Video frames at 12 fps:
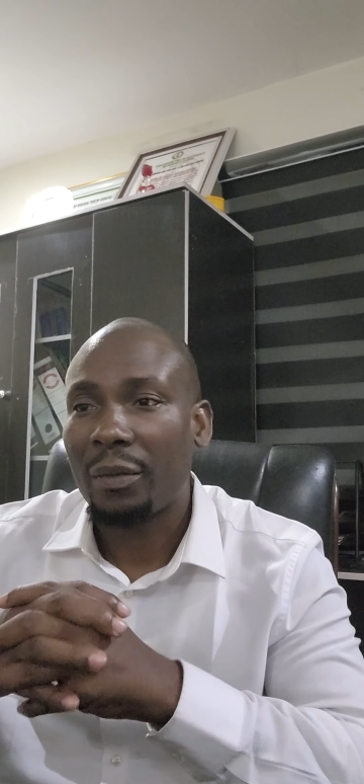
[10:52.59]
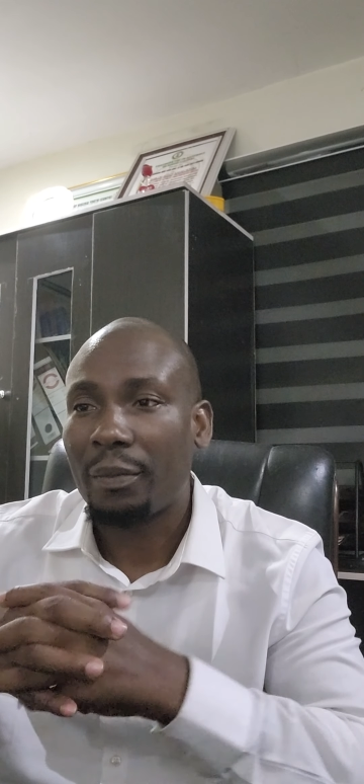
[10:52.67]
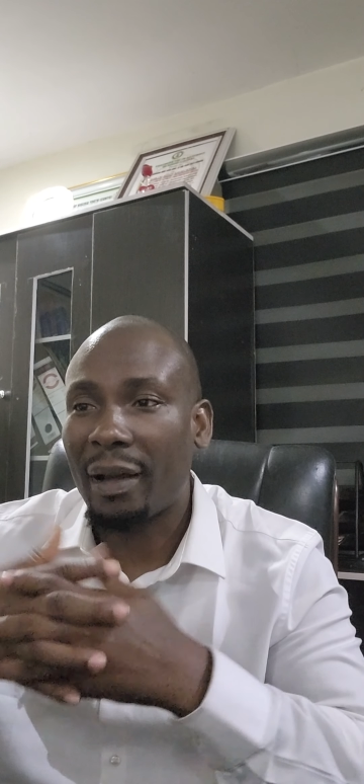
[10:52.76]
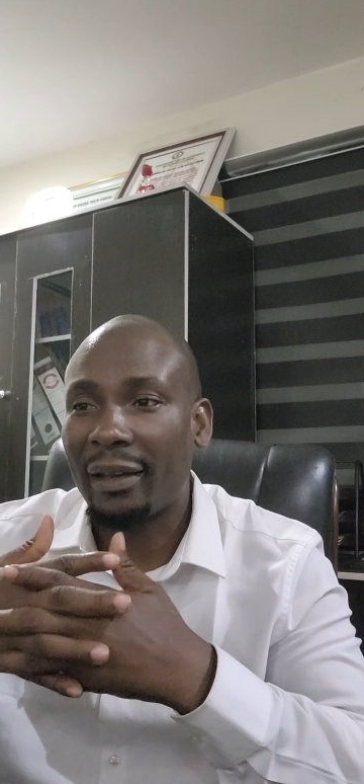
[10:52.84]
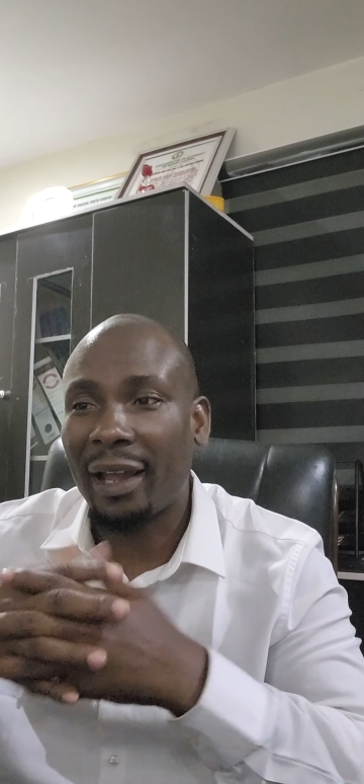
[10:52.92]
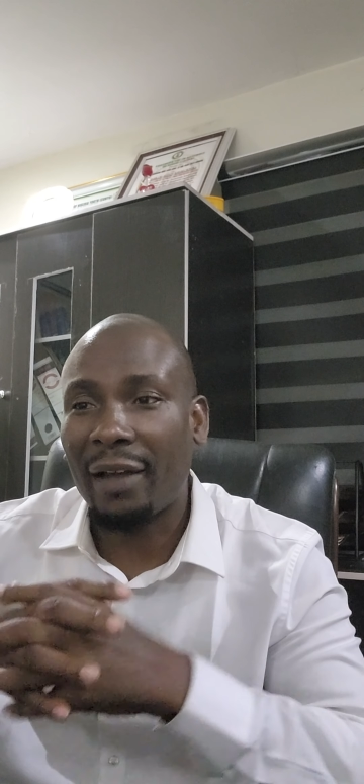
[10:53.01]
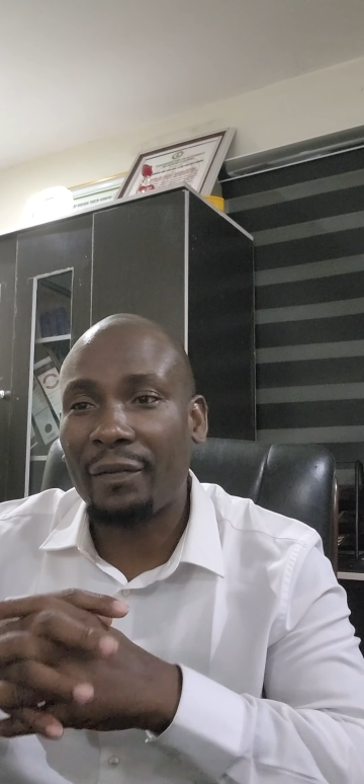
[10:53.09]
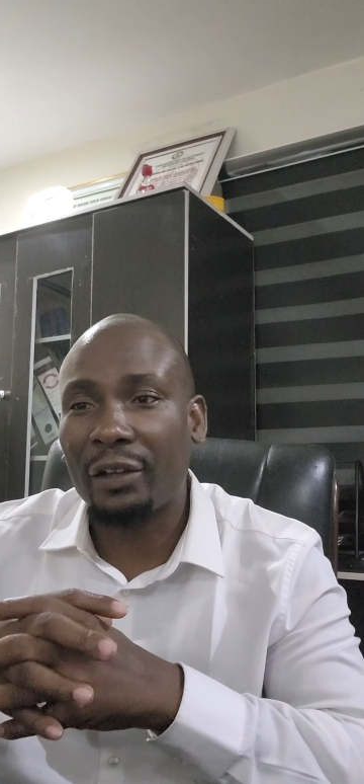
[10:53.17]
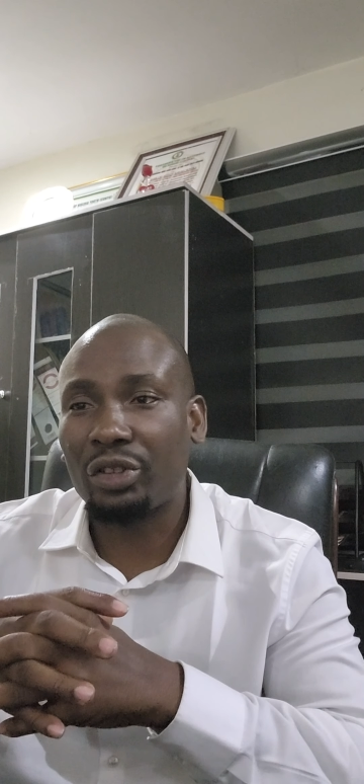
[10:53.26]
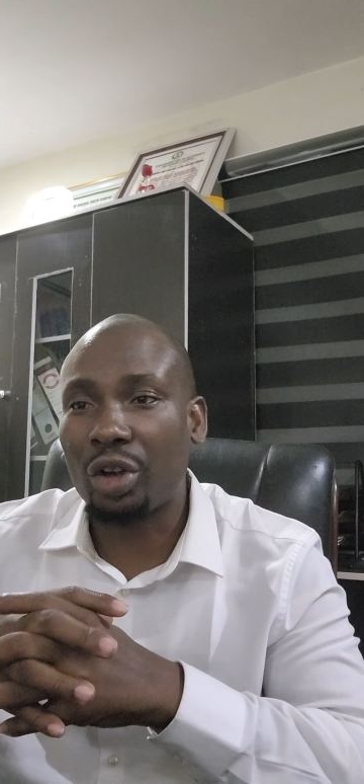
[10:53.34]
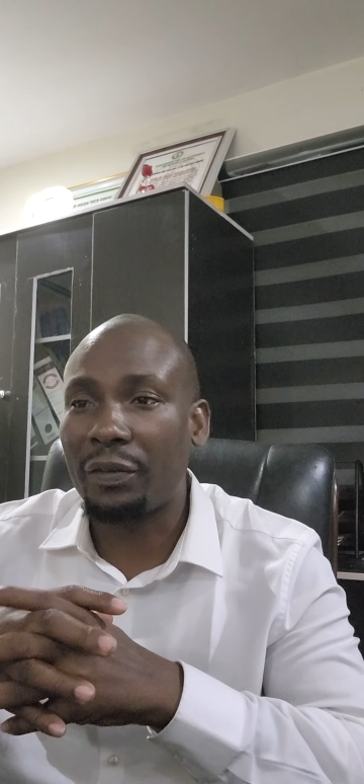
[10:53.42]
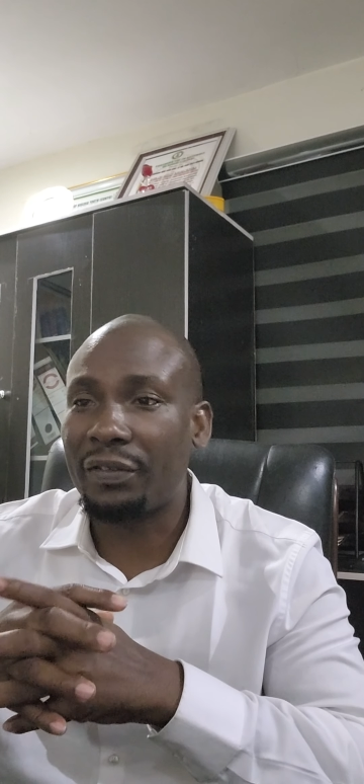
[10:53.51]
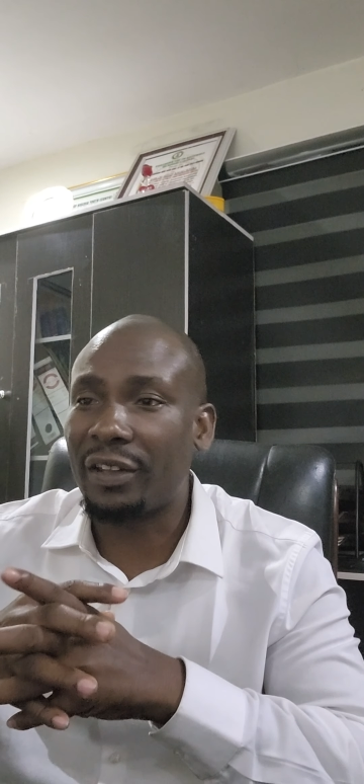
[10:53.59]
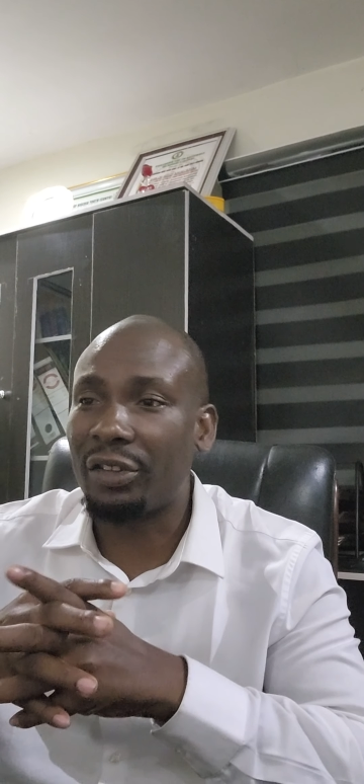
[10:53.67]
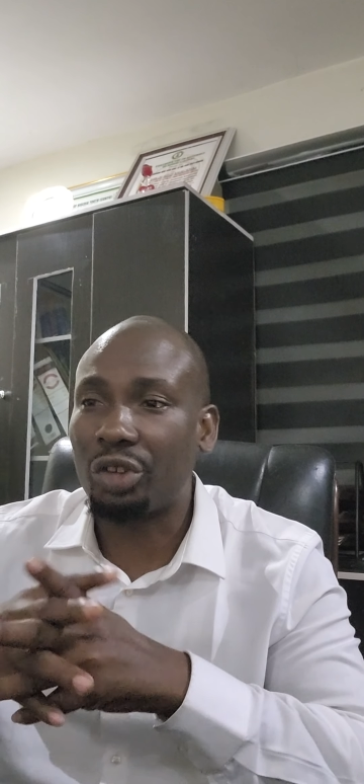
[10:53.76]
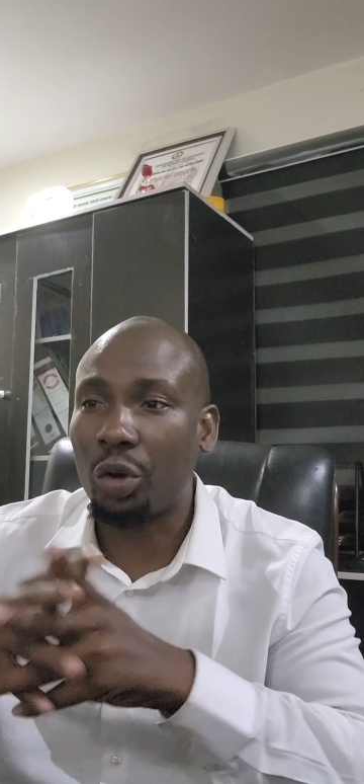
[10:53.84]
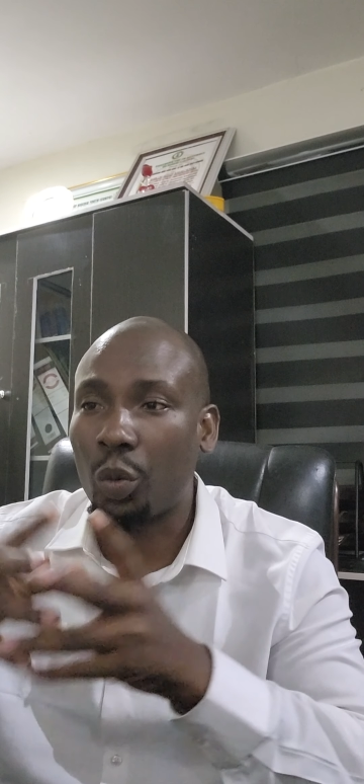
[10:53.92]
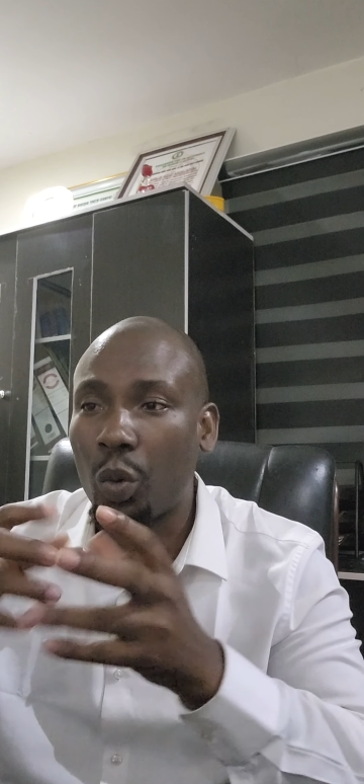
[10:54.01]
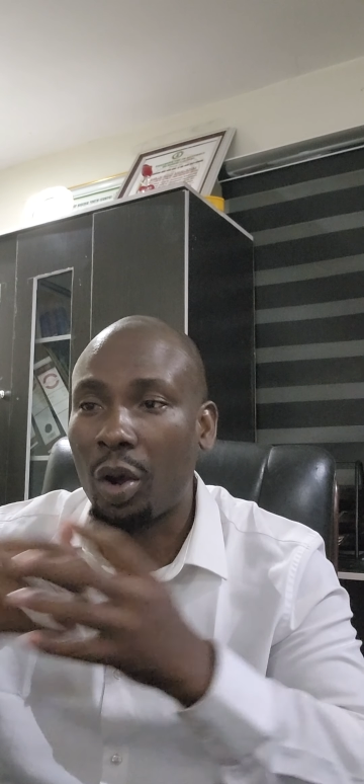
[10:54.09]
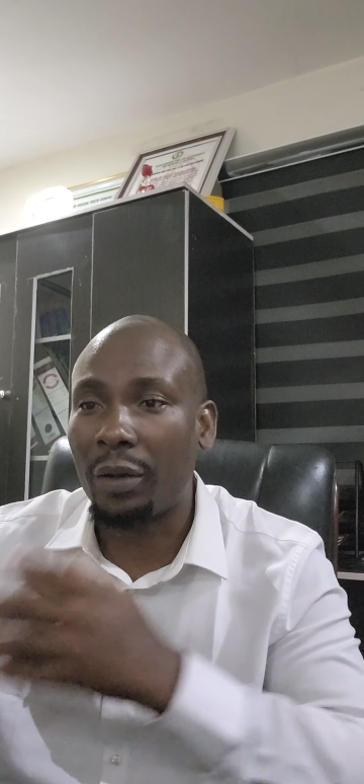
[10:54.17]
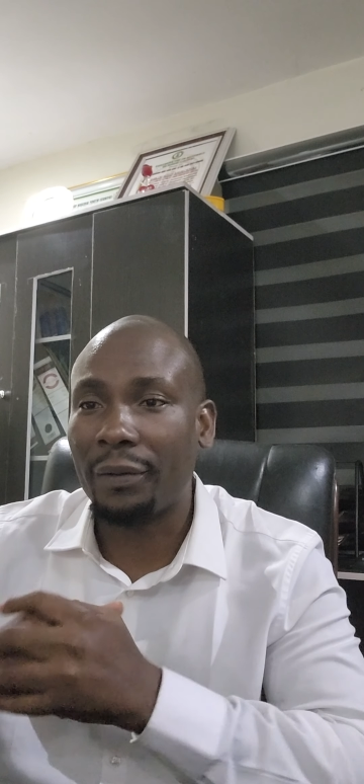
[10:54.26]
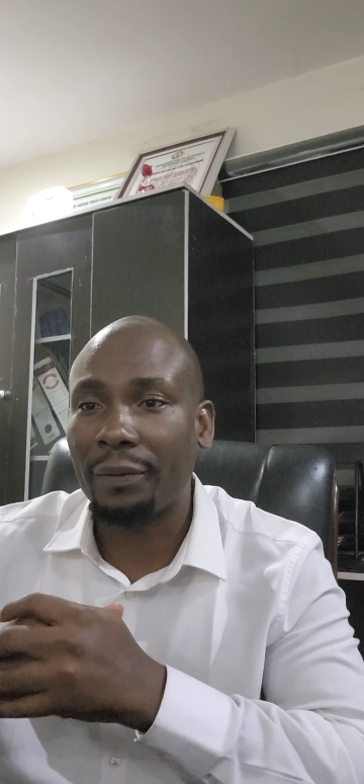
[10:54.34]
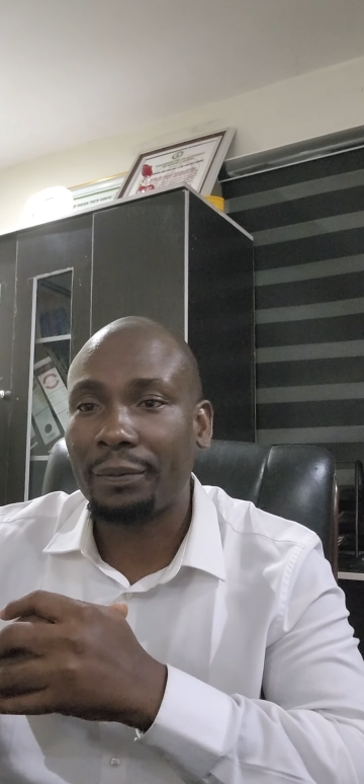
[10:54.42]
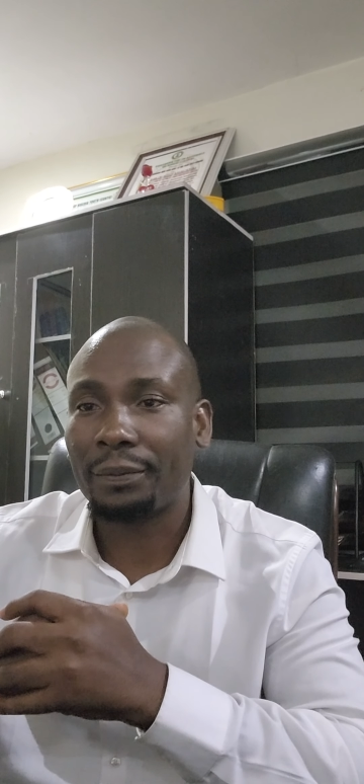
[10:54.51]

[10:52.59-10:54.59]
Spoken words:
by that virtue of Section 1,